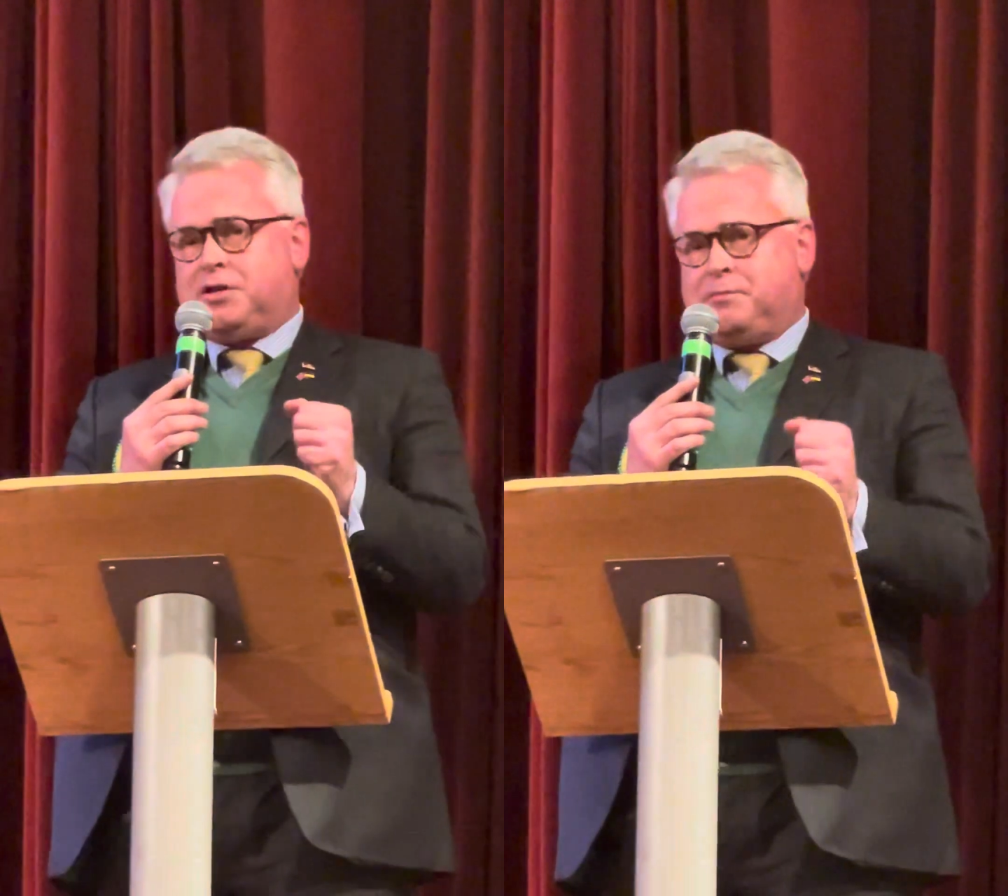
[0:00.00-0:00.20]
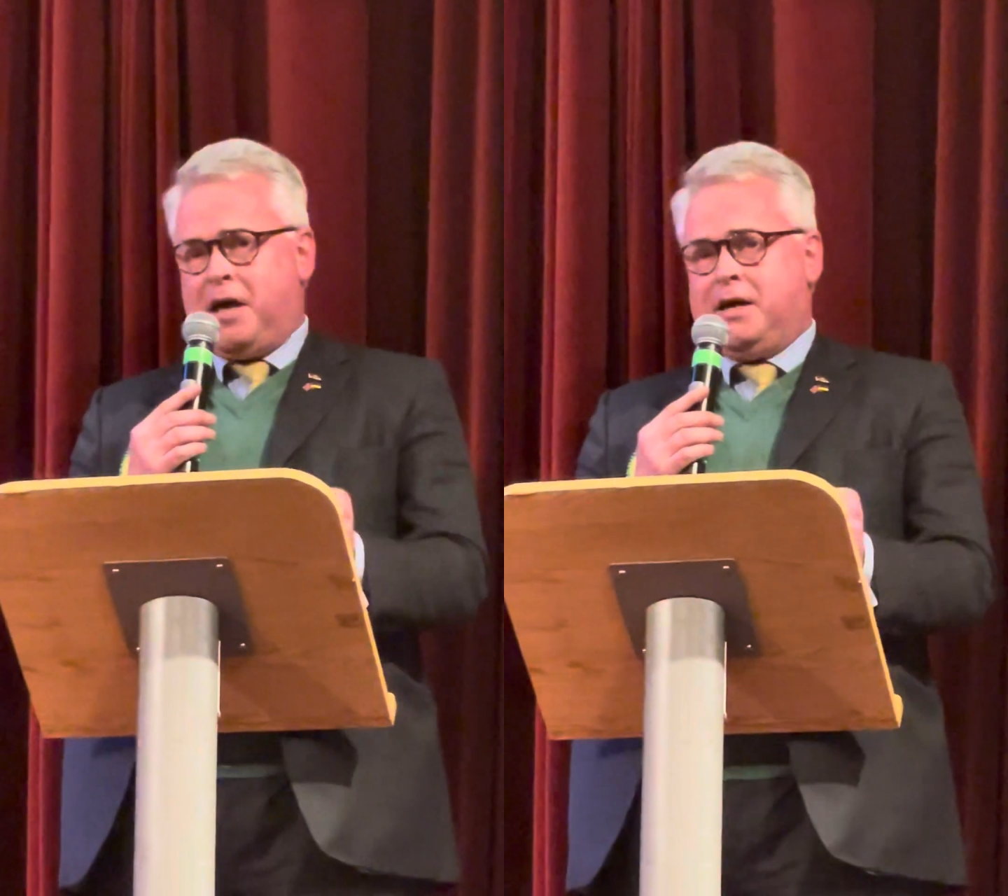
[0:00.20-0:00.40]

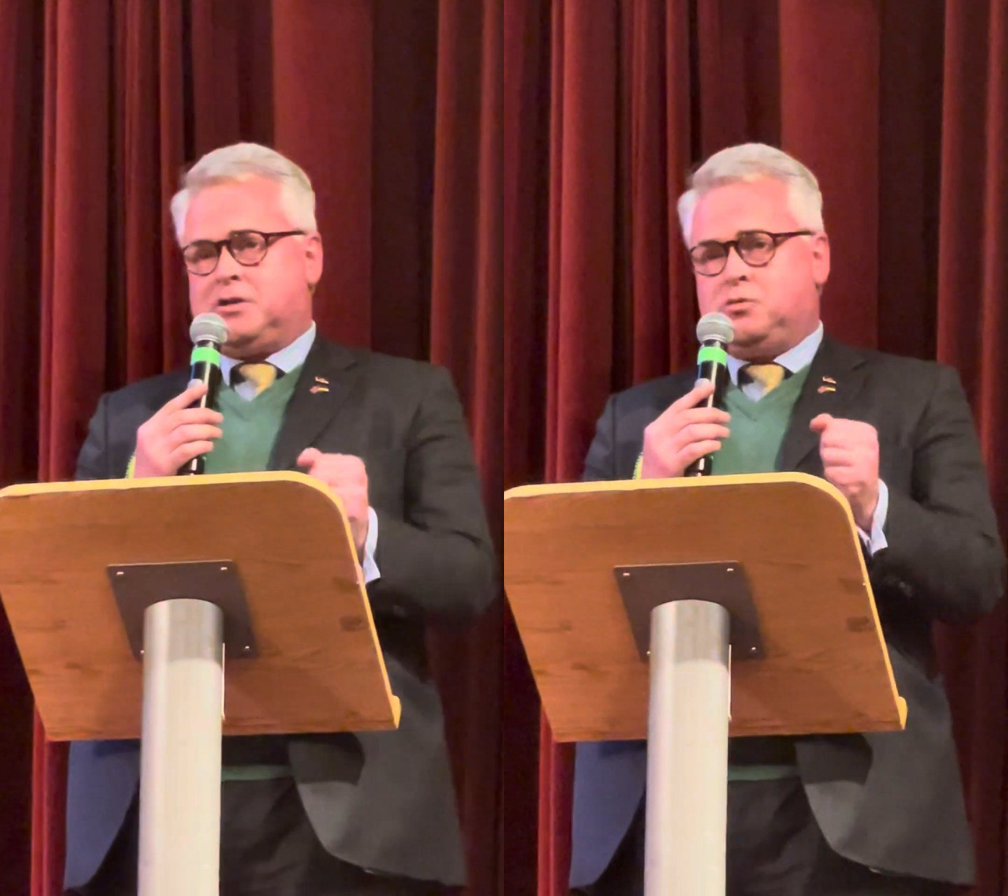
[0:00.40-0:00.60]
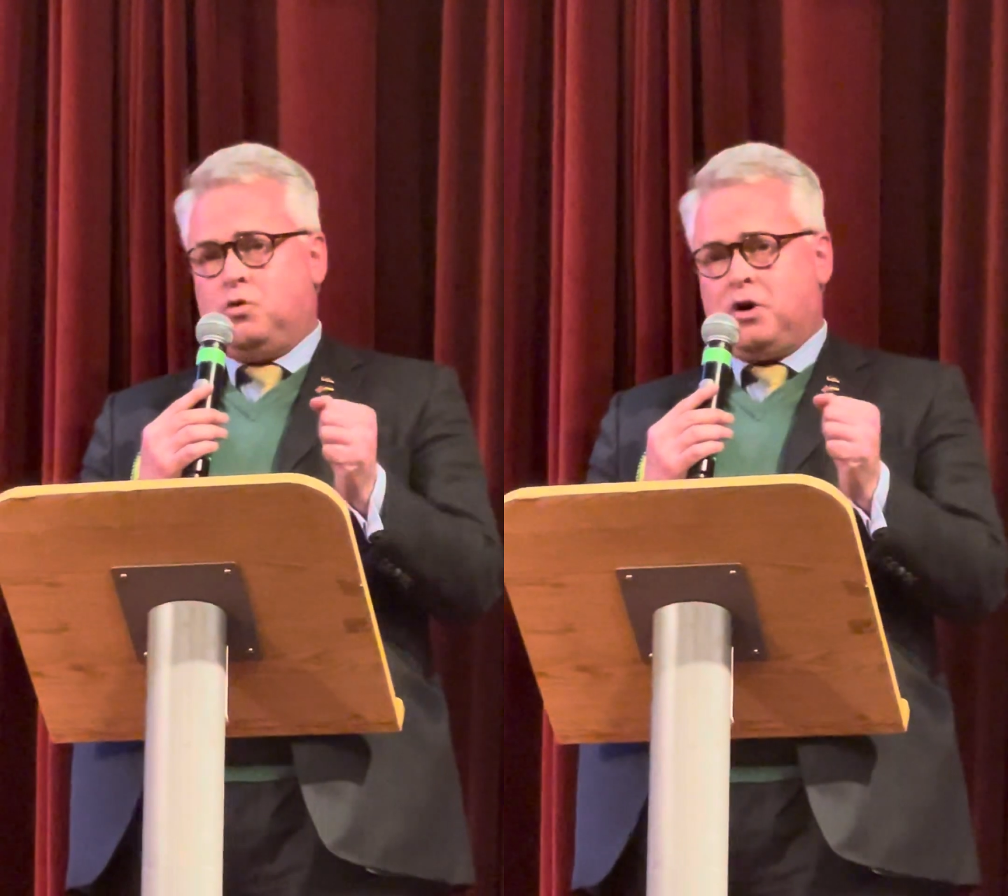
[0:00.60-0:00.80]

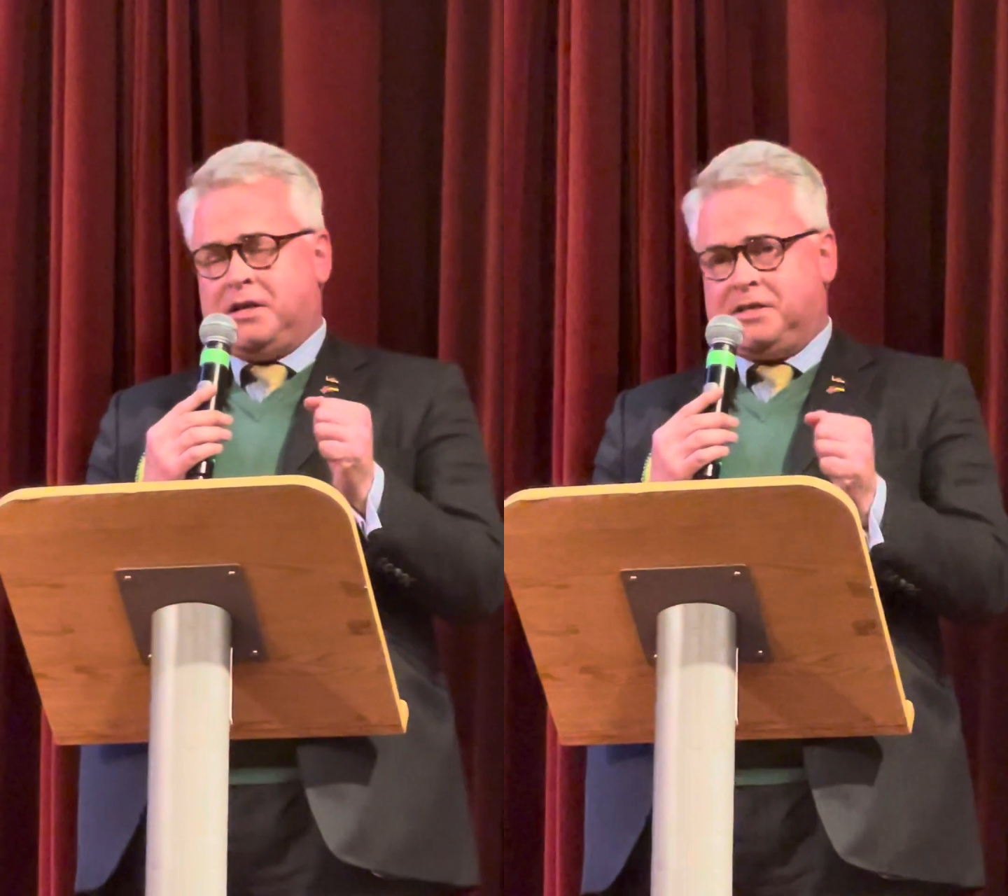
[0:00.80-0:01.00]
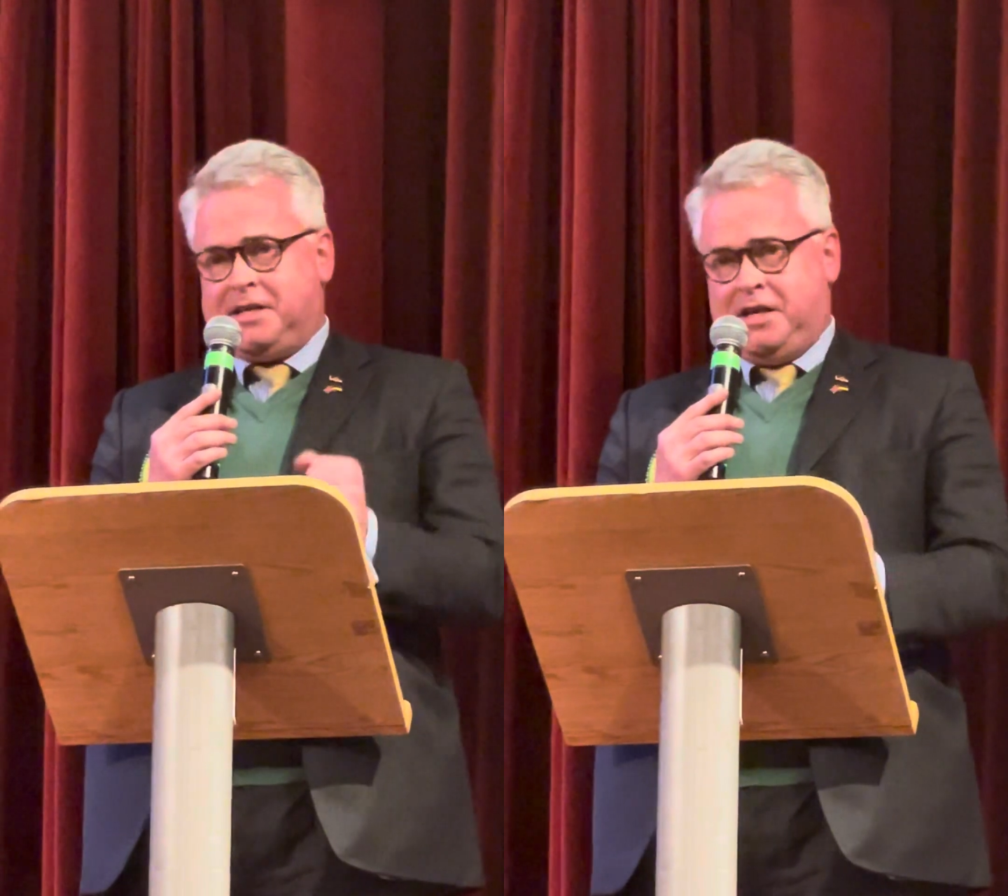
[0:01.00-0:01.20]
Tibet will
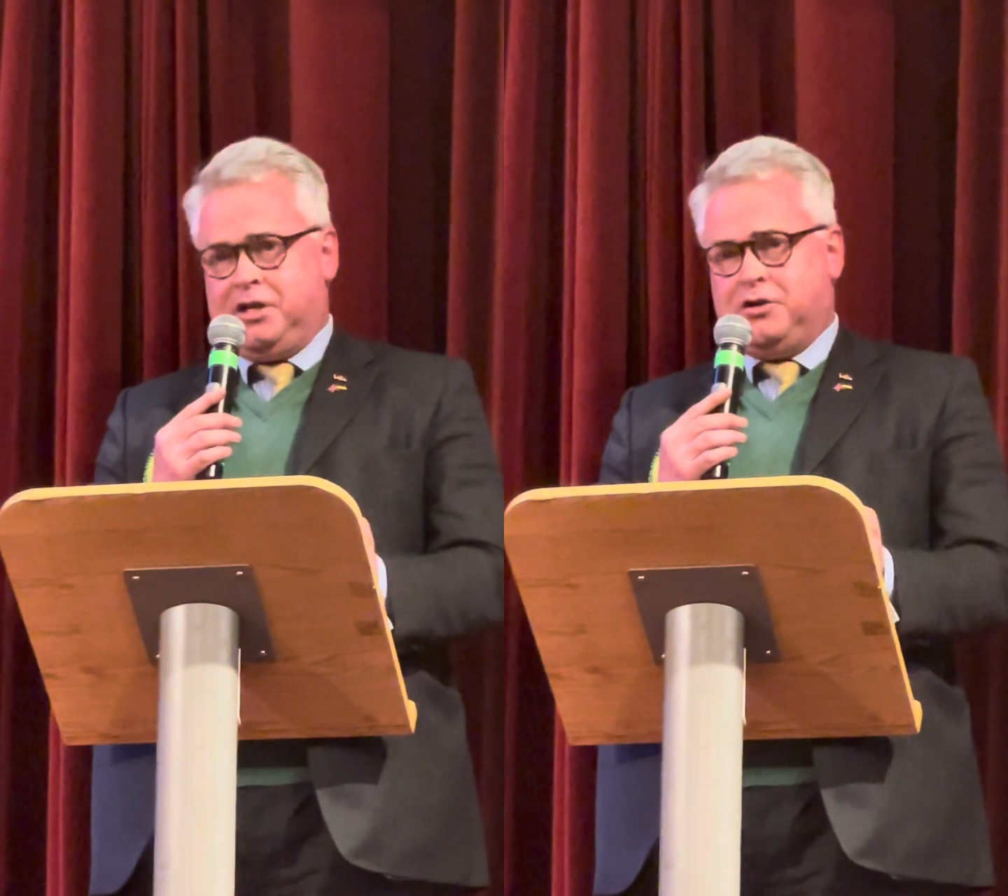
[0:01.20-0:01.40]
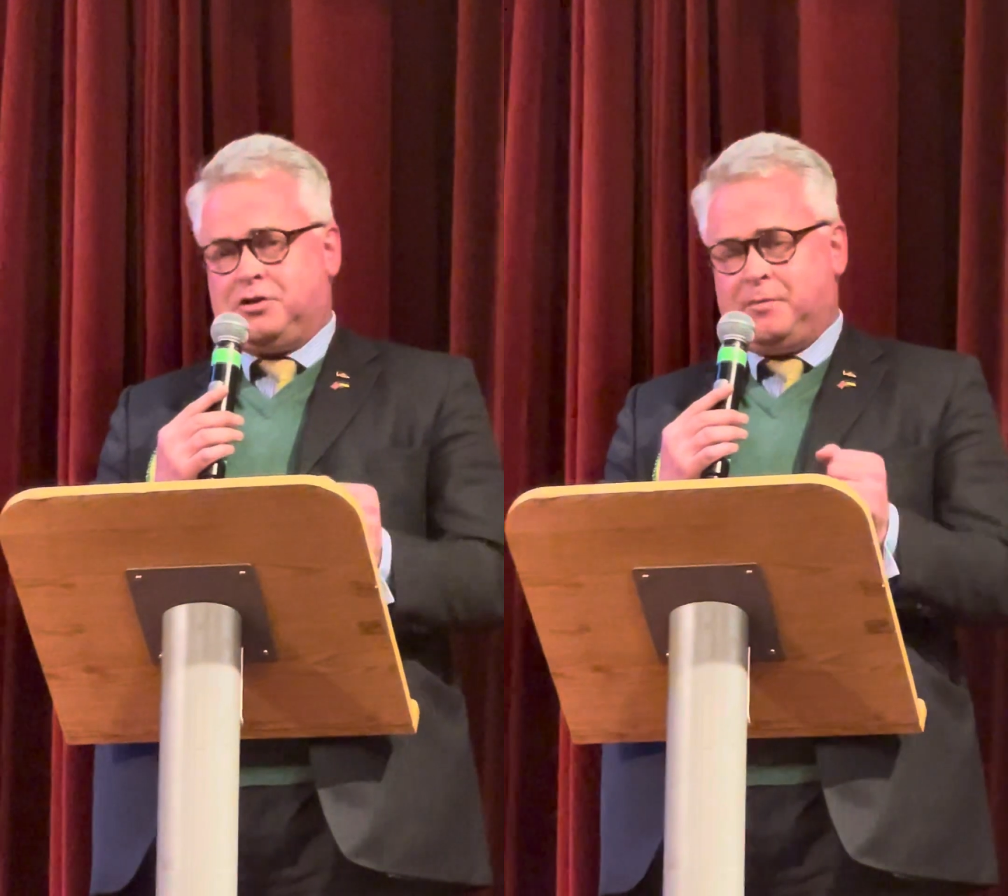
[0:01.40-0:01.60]
continue